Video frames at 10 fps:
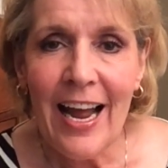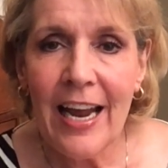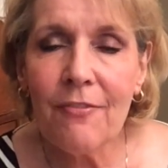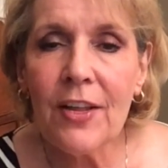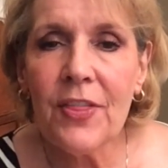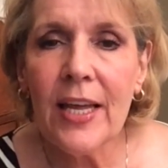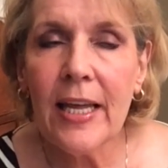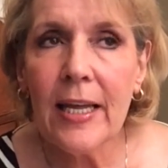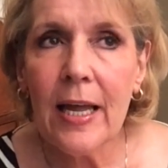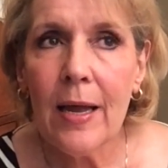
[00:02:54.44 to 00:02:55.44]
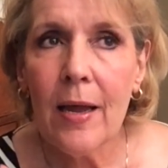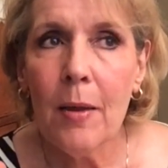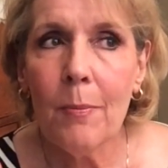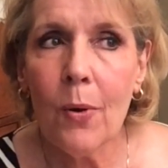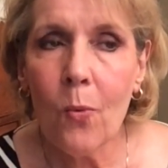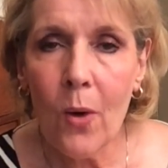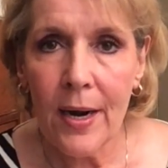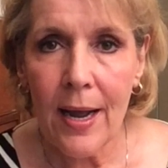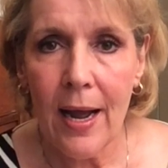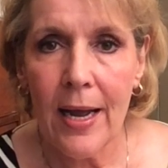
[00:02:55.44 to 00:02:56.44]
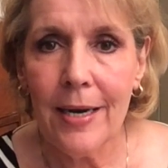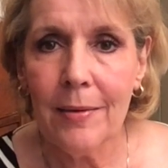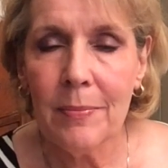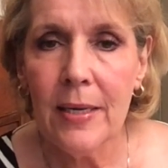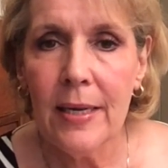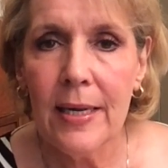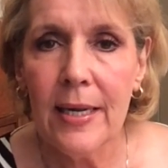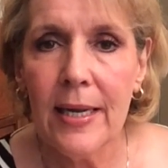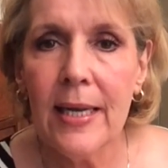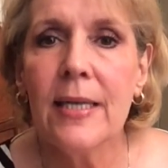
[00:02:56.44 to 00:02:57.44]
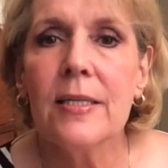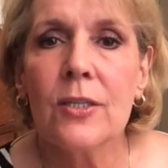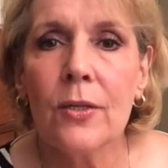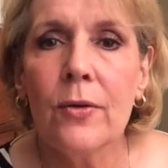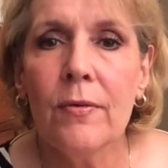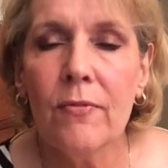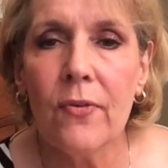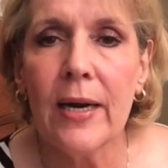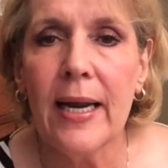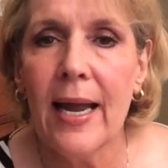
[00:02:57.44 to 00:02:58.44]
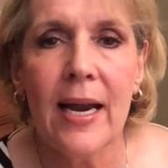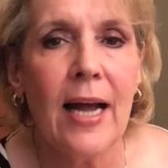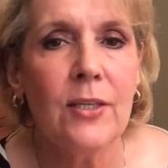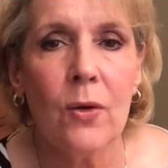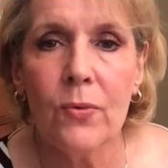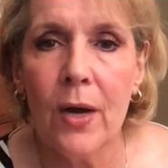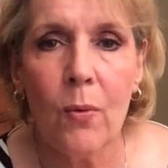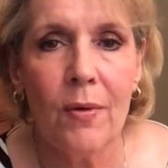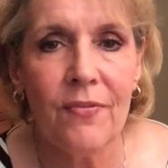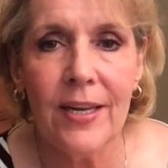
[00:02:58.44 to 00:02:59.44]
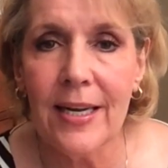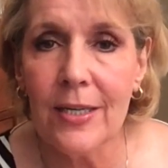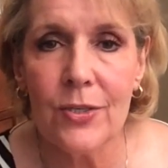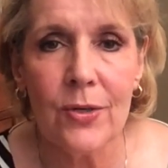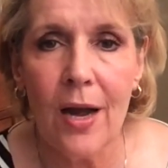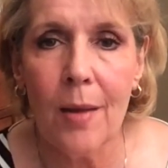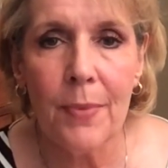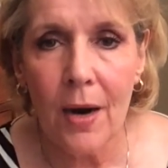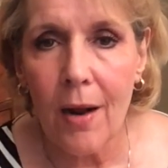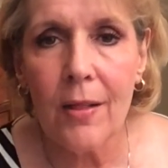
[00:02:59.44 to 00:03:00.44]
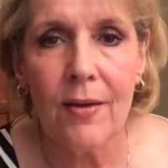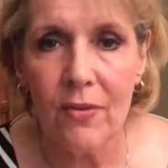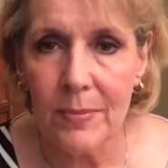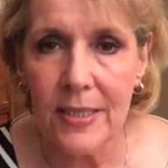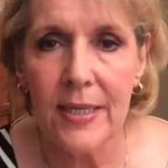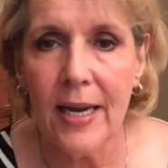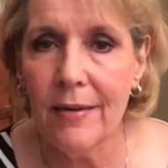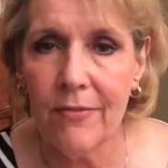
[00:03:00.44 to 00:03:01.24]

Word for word: everything but 1 item is gluten-free, and I don't know if it is or not, but all of them state